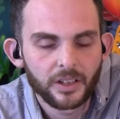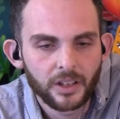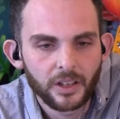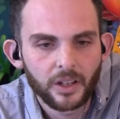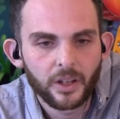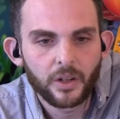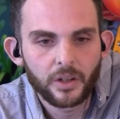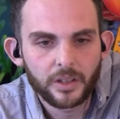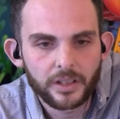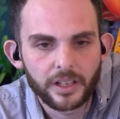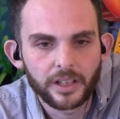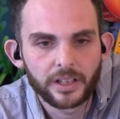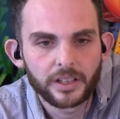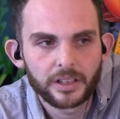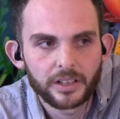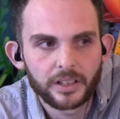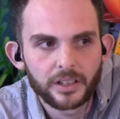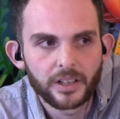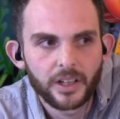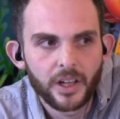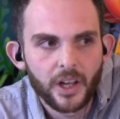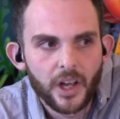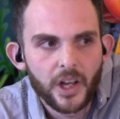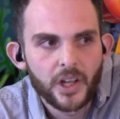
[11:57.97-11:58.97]
Okay.
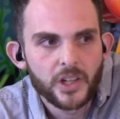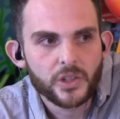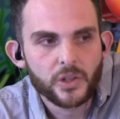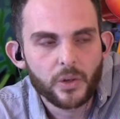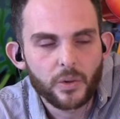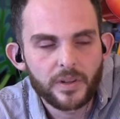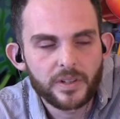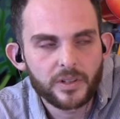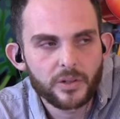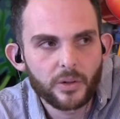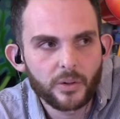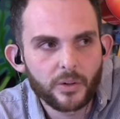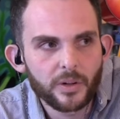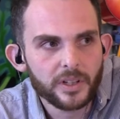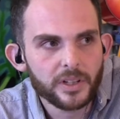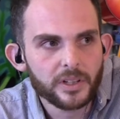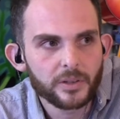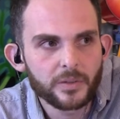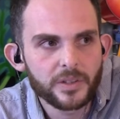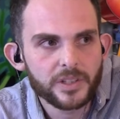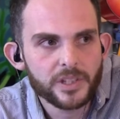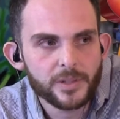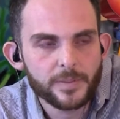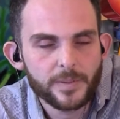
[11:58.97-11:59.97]
So when you're working
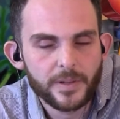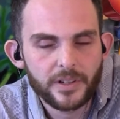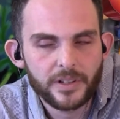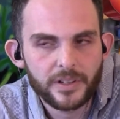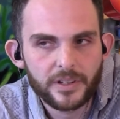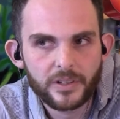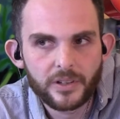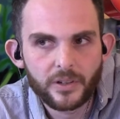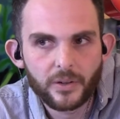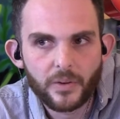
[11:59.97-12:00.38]
with Spirit of the